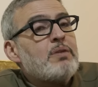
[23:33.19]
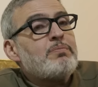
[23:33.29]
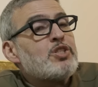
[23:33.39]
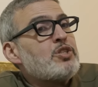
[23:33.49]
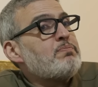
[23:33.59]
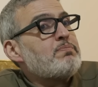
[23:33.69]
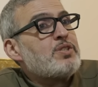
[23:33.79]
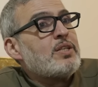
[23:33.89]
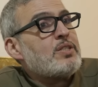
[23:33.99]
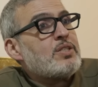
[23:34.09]
A bishop
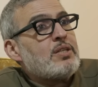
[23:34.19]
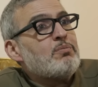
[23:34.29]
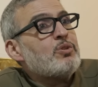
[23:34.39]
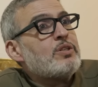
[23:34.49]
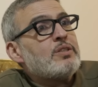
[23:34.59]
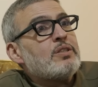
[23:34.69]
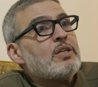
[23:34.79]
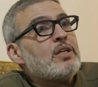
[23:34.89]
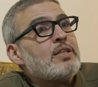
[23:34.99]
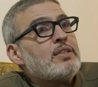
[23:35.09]
sits somewhere
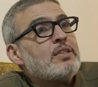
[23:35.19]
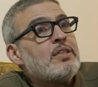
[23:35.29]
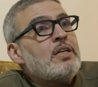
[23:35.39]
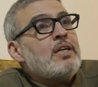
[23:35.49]
in London